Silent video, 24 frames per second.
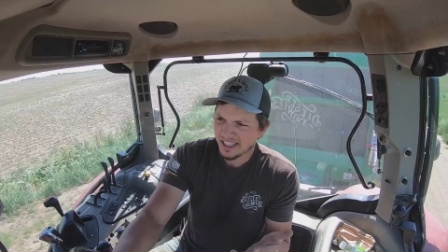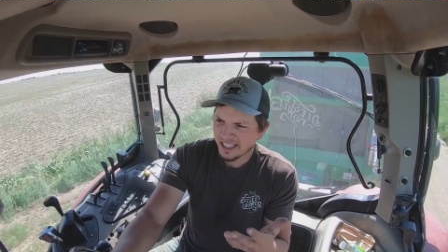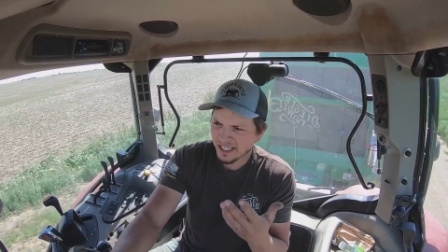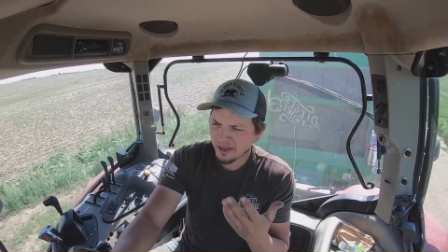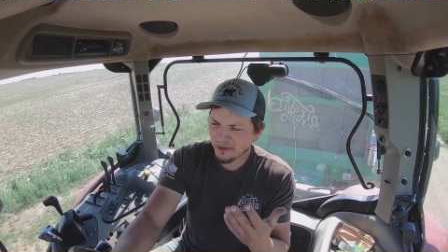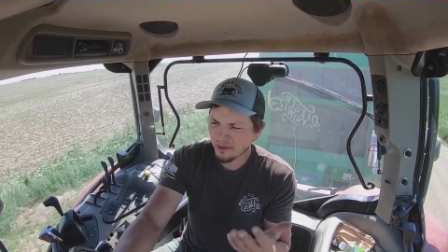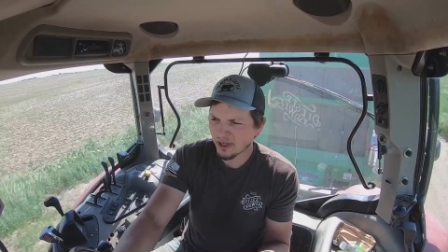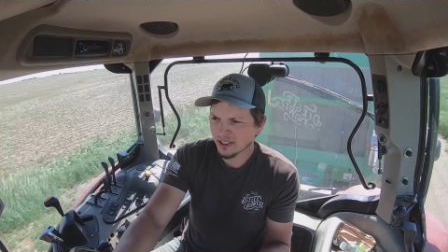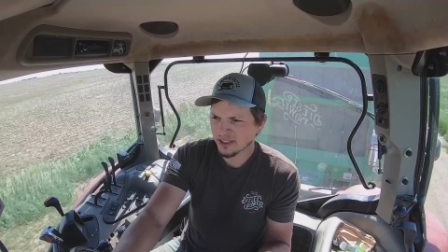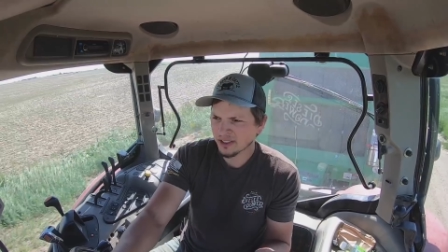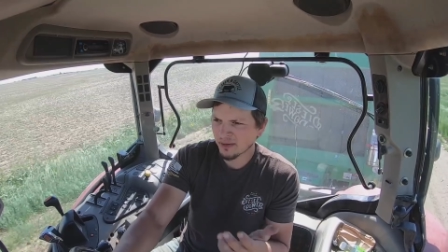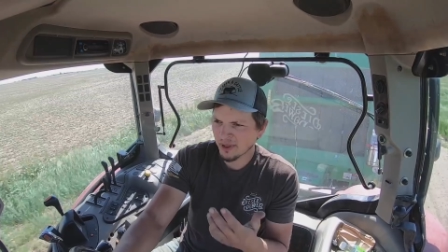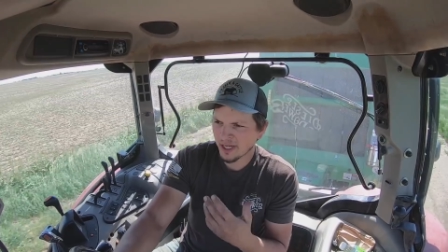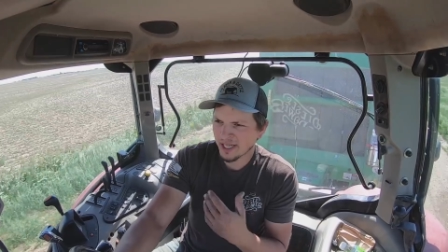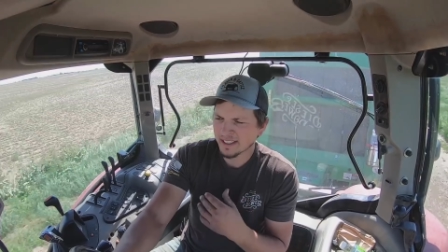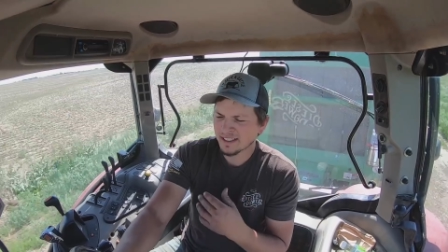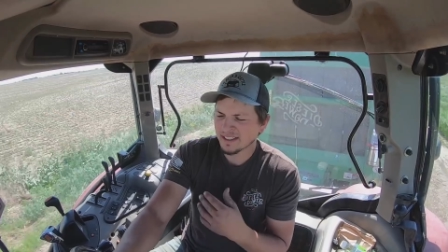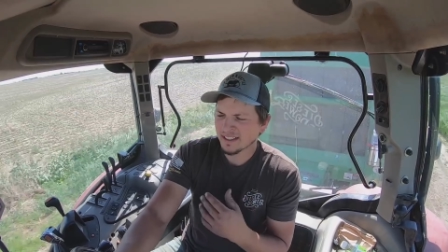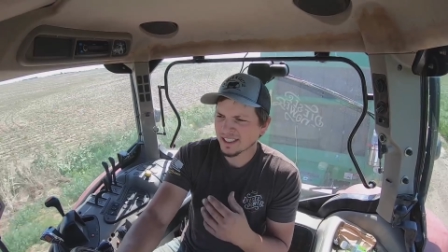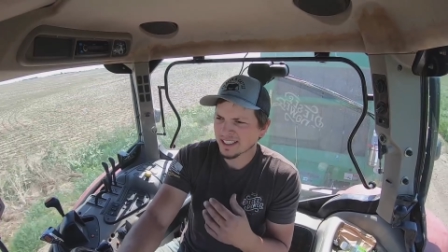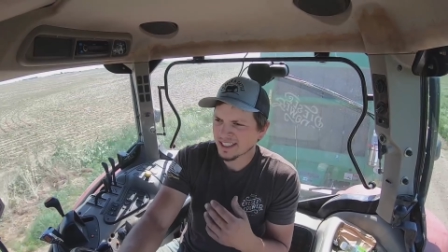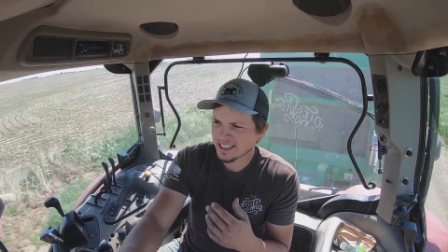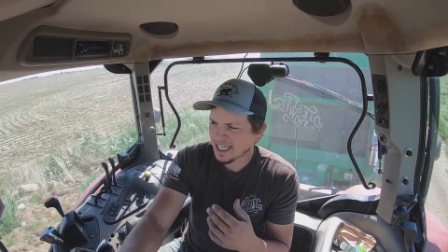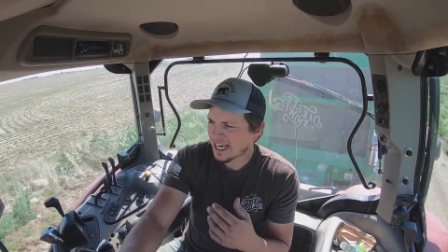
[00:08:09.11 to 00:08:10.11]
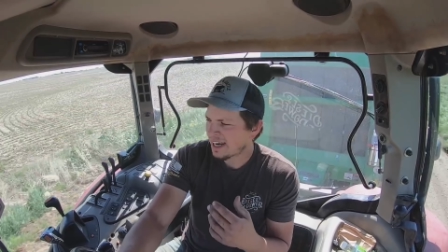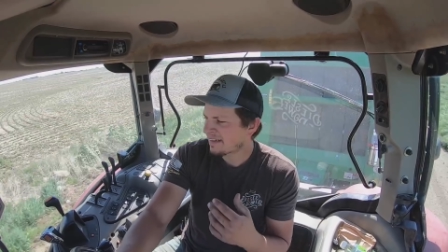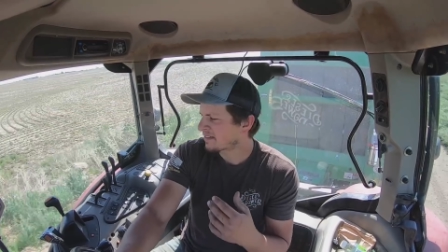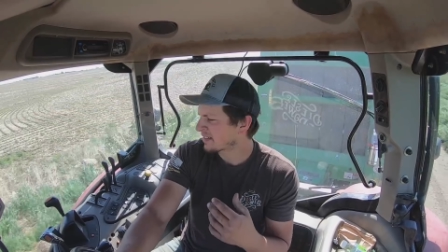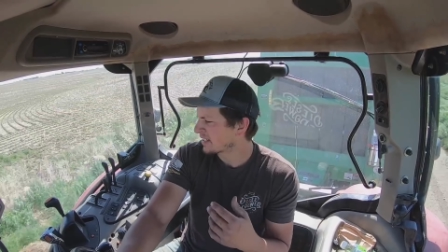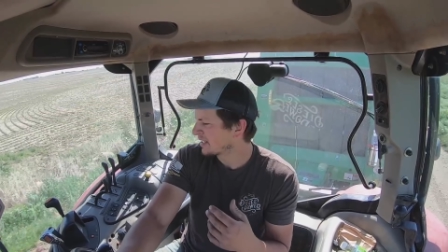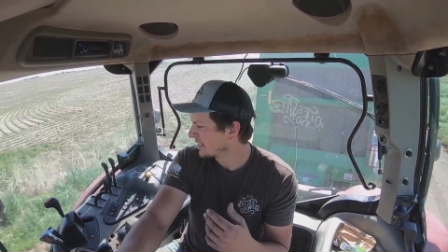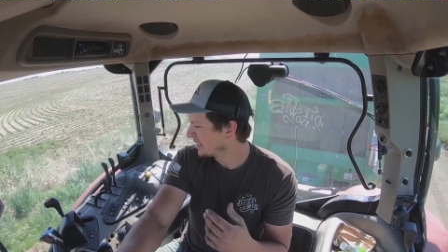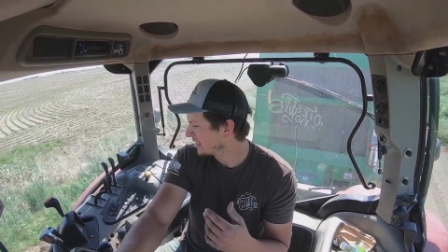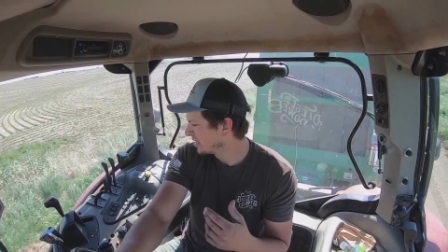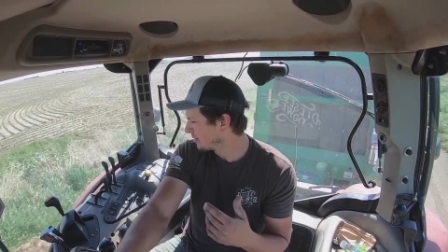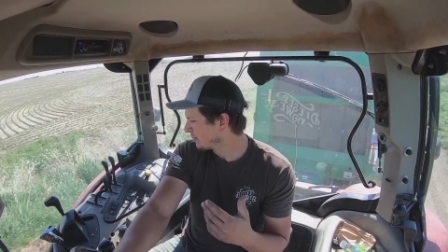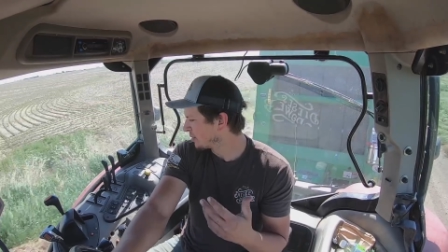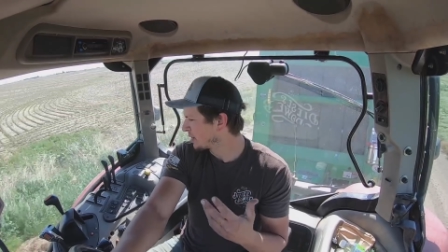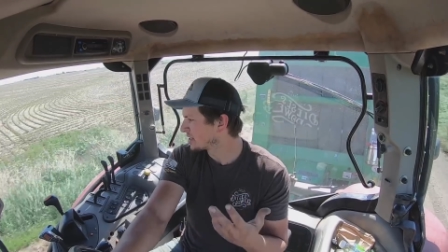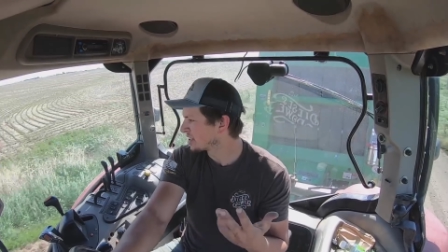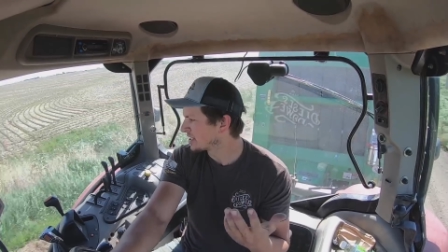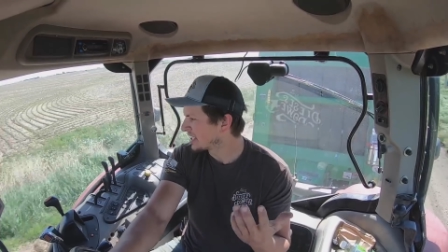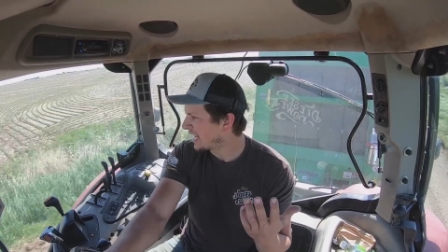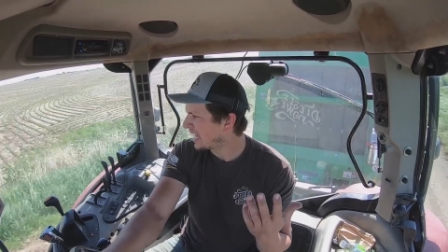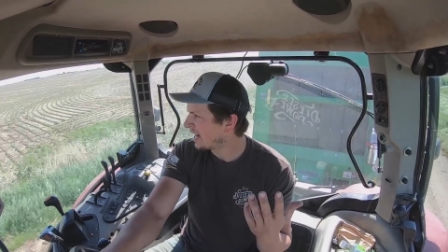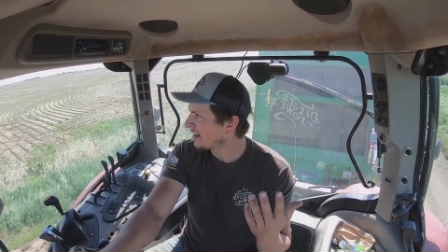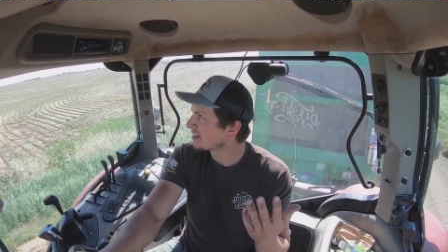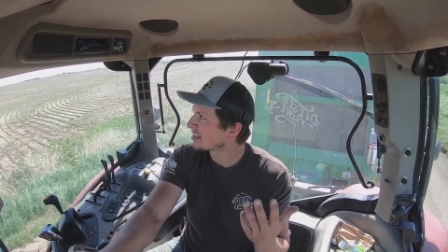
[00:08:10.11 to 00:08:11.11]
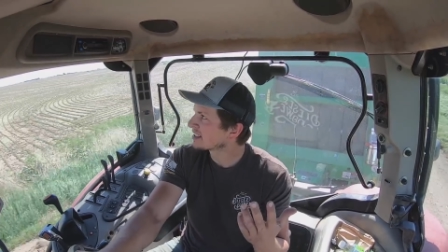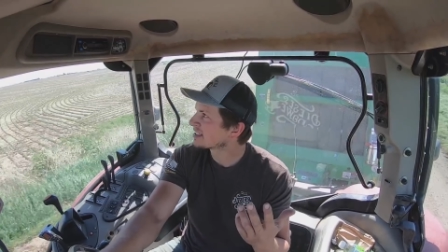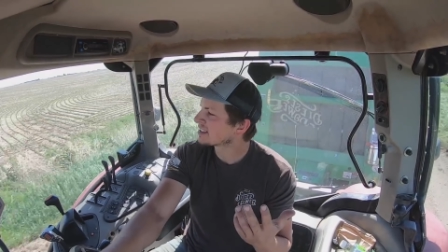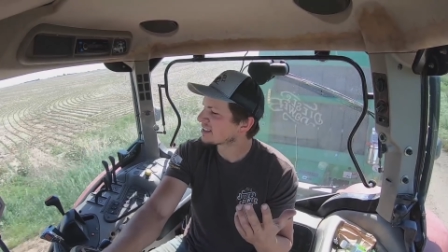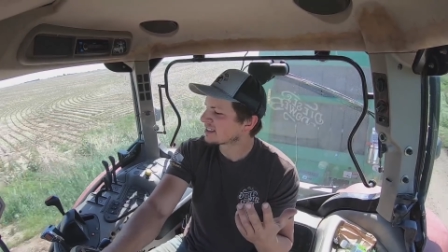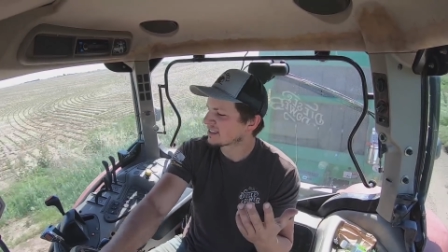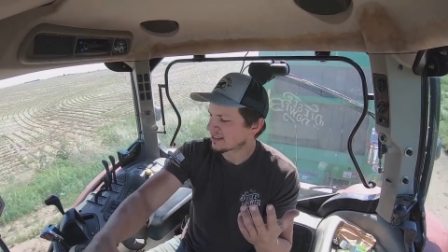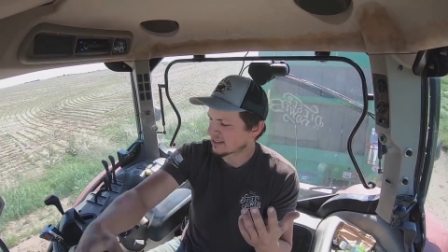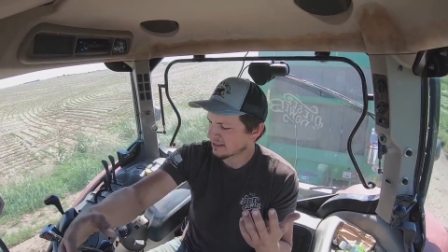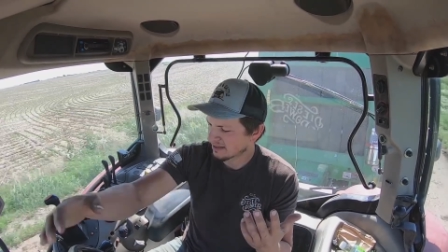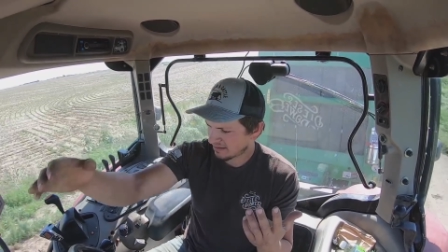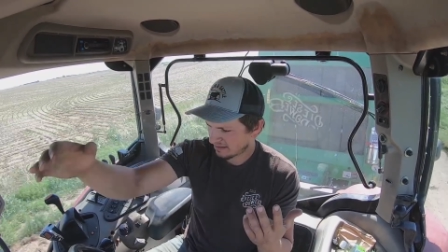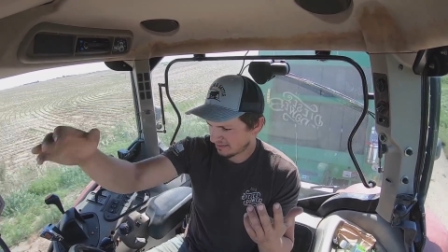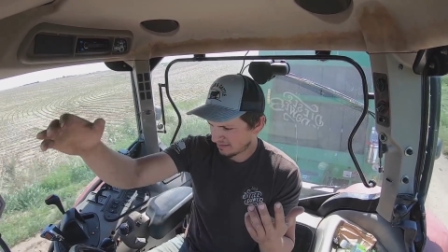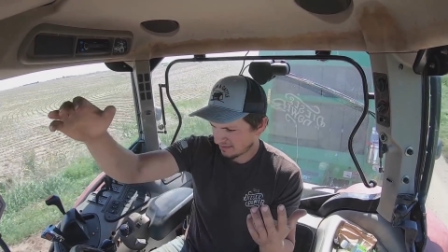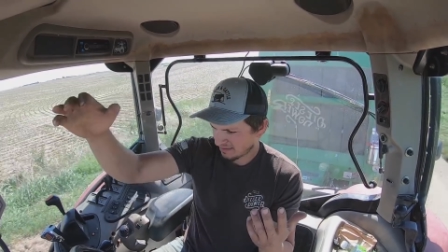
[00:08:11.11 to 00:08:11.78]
He wanted to wait till this afternoon, which now it's